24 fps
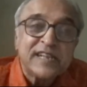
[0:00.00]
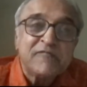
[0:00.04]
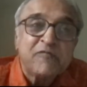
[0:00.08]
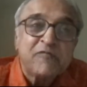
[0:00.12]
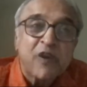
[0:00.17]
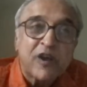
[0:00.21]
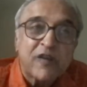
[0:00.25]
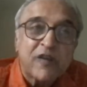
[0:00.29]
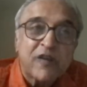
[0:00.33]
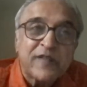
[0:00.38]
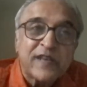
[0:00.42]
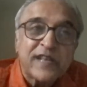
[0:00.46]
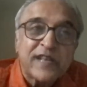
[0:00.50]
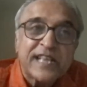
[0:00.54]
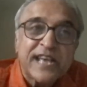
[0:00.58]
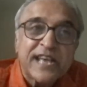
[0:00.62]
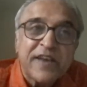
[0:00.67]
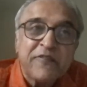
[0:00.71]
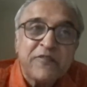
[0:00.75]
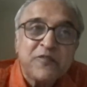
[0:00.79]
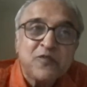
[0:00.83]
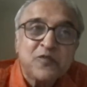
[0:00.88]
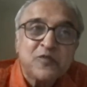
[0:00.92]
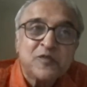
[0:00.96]
in what way they
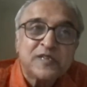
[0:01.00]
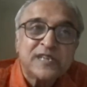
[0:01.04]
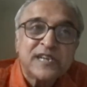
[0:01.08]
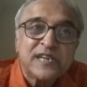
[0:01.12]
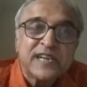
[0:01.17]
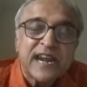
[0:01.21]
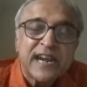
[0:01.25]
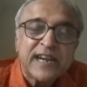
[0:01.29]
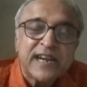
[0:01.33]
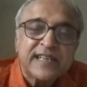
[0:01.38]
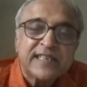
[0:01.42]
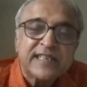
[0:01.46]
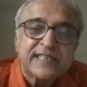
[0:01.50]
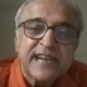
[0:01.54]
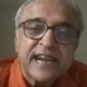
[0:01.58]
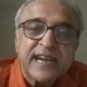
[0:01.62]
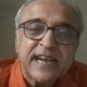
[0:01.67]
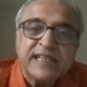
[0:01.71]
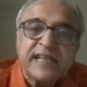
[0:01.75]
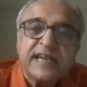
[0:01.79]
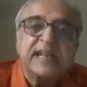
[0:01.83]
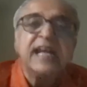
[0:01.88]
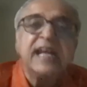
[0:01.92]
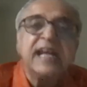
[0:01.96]
have used it,
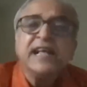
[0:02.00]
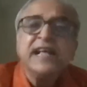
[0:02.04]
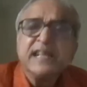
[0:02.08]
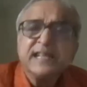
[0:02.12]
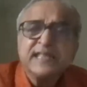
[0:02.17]
understand that.